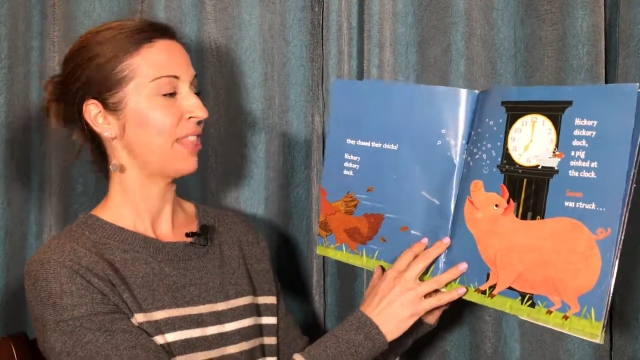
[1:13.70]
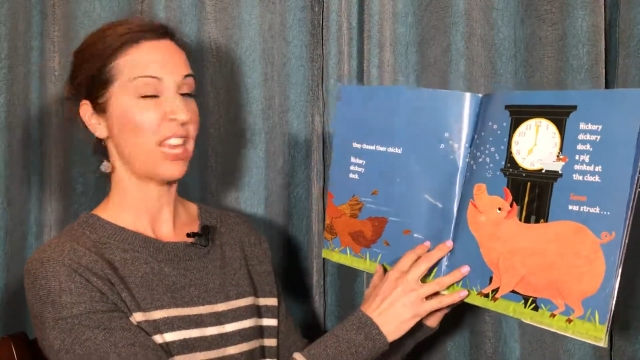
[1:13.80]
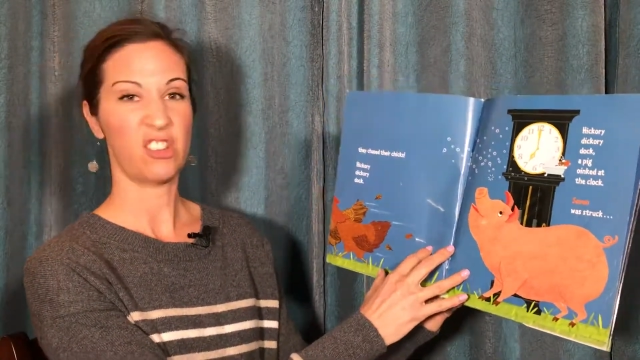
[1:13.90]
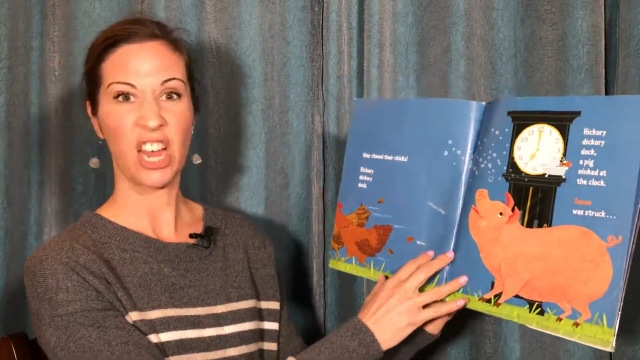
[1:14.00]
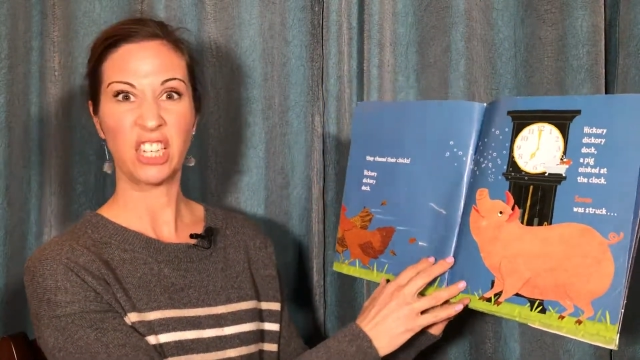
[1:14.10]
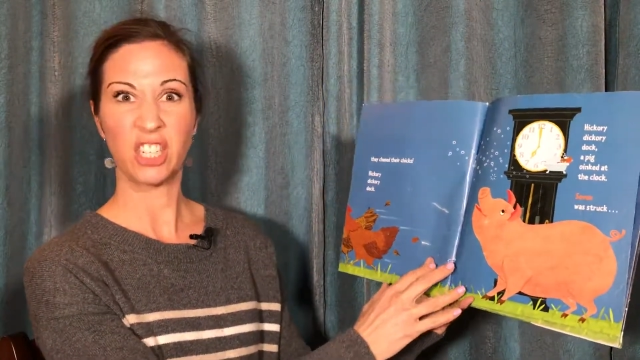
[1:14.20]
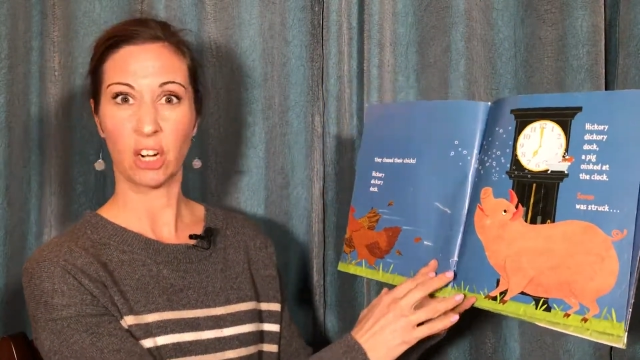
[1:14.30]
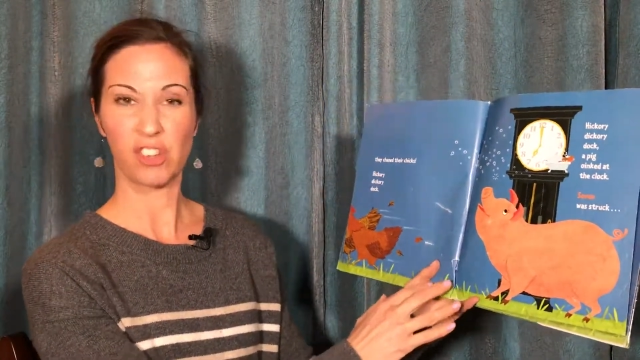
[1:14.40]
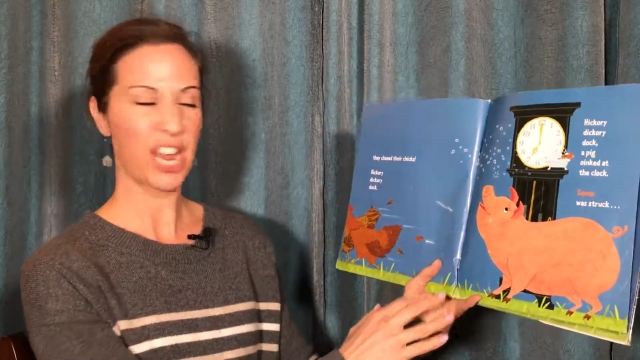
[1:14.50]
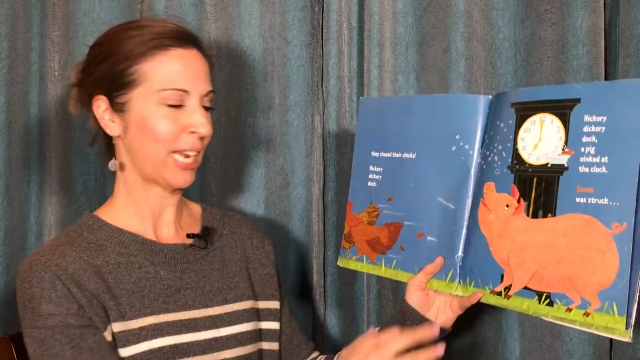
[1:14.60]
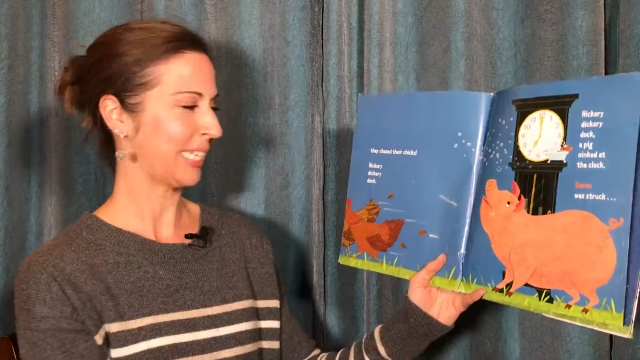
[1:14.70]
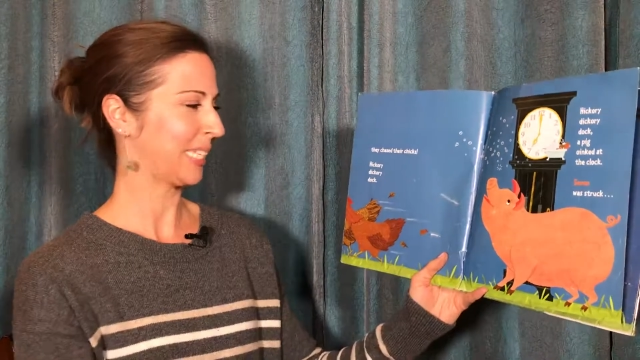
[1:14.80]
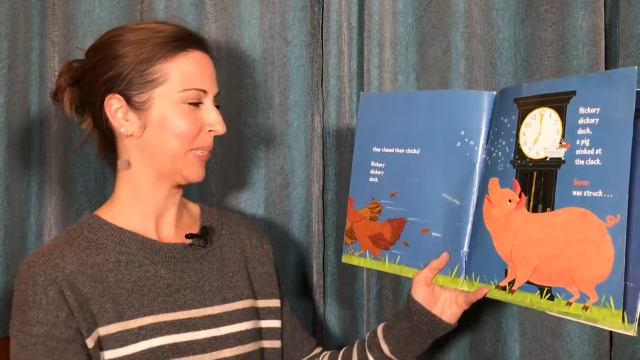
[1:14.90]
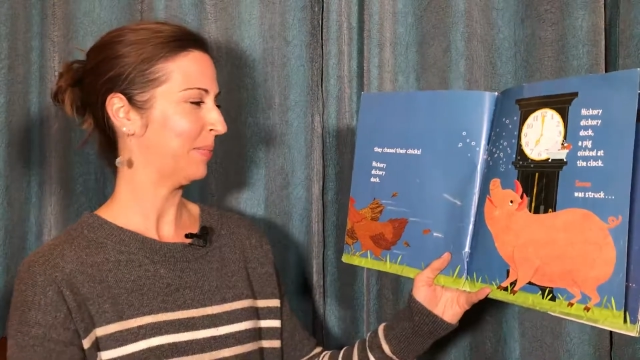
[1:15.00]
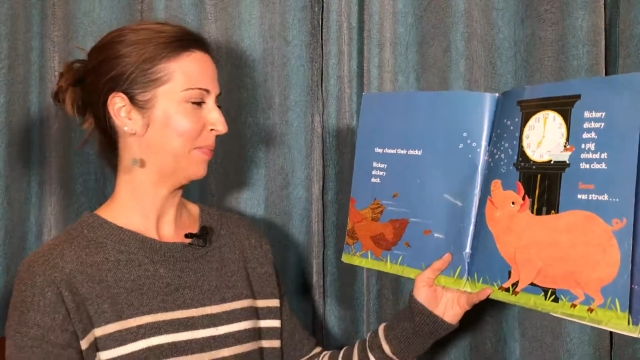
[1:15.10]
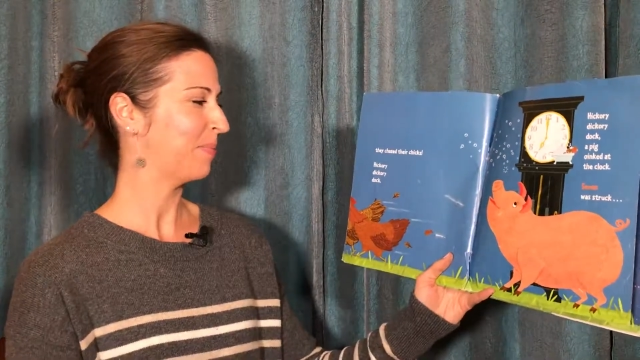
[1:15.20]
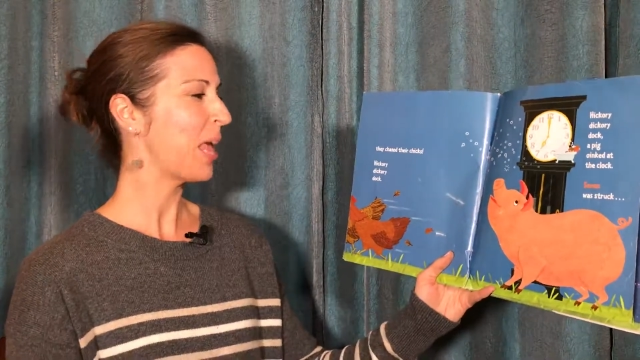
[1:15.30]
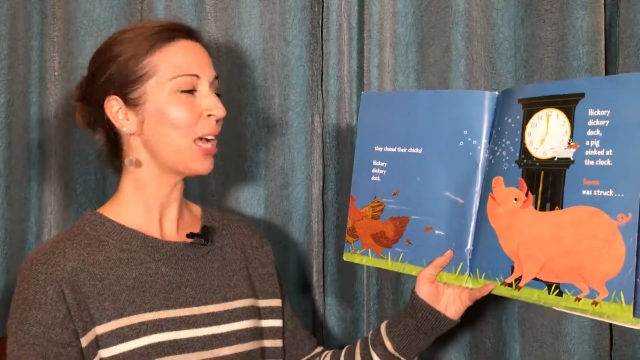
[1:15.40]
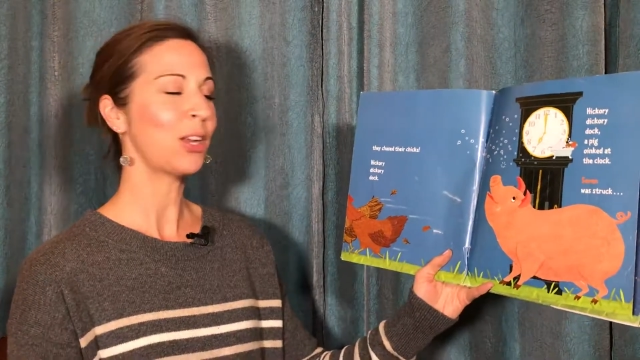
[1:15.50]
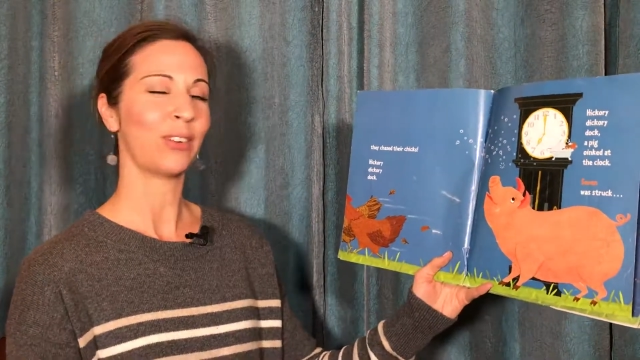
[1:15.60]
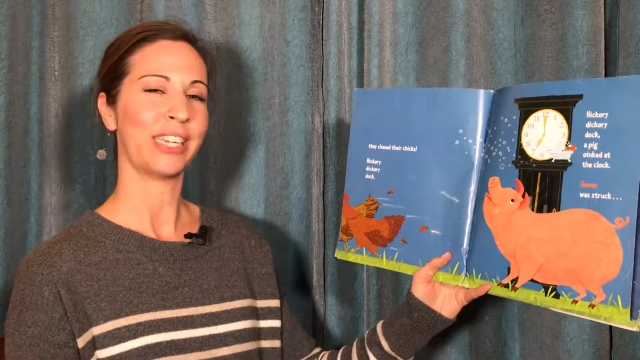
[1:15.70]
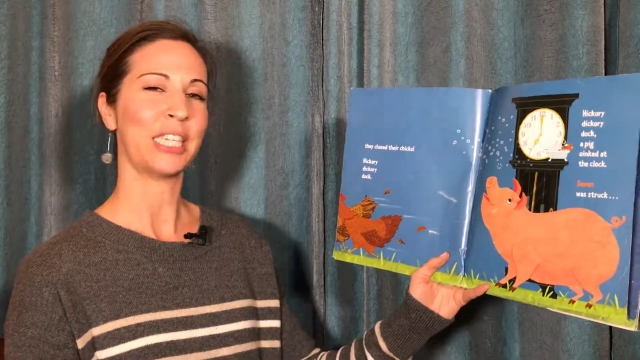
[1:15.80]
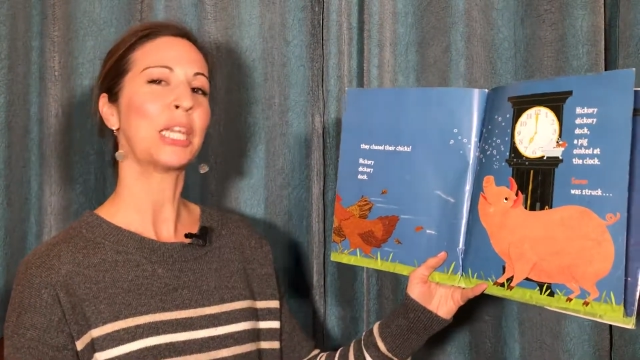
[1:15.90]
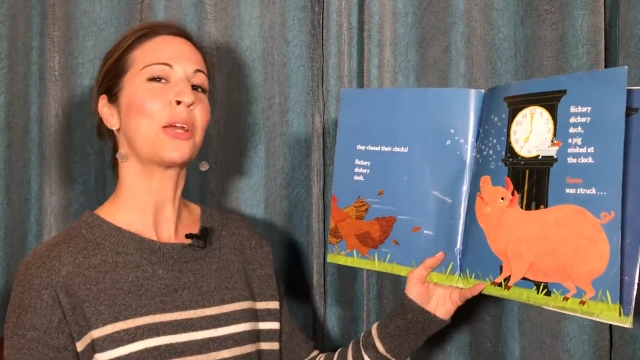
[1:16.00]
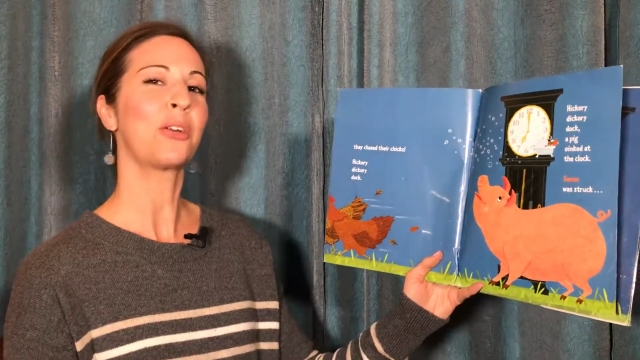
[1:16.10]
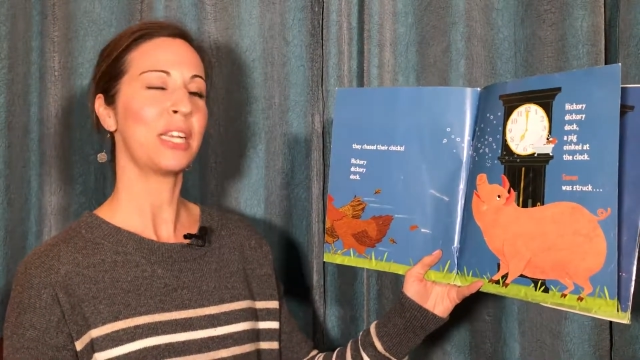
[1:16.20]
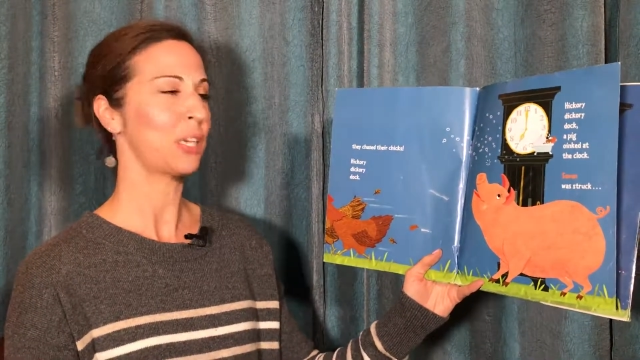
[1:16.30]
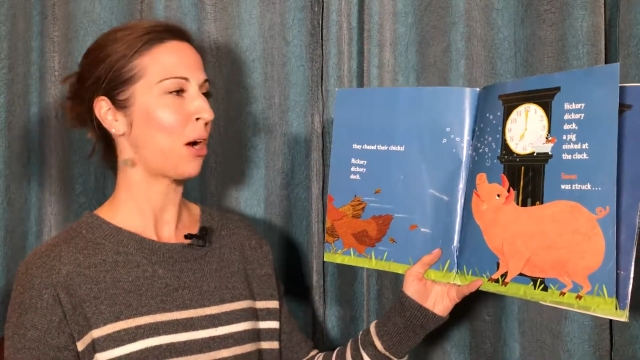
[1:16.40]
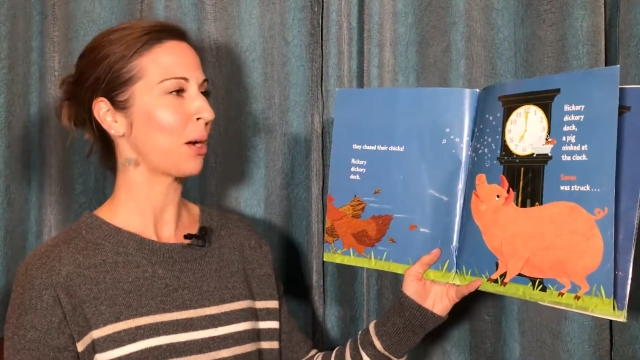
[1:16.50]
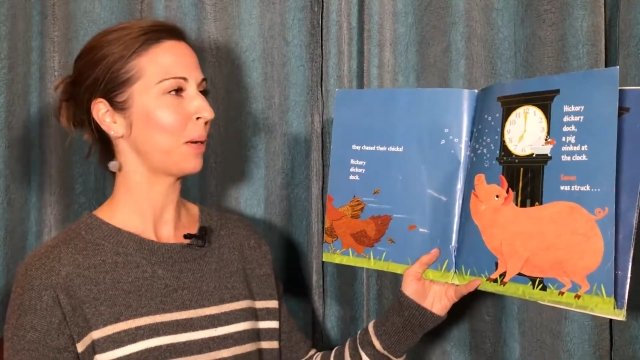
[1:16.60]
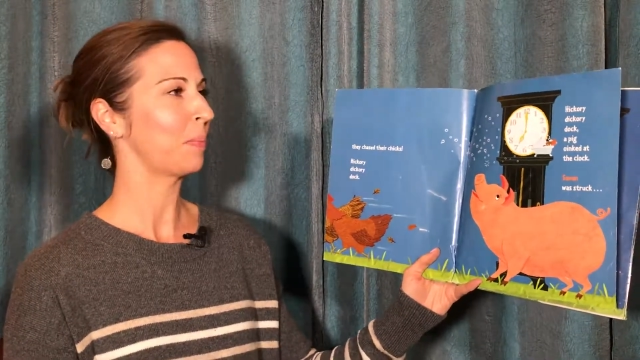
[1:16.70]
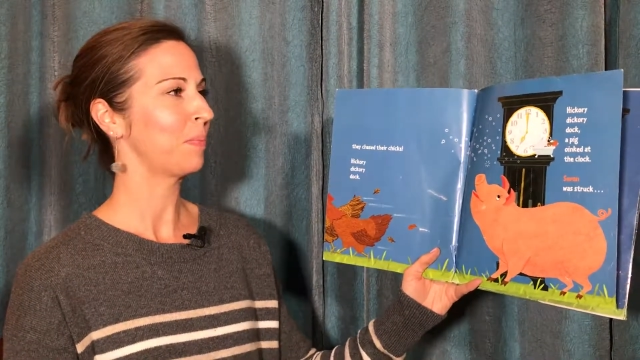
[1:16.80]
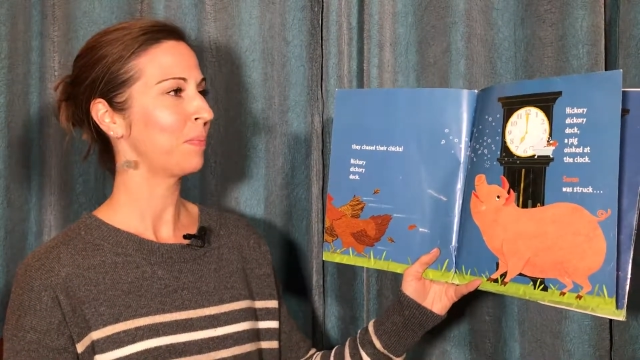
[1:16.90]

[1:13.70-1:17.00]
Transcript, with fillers: They chased their chicks. Hickory dickory dock.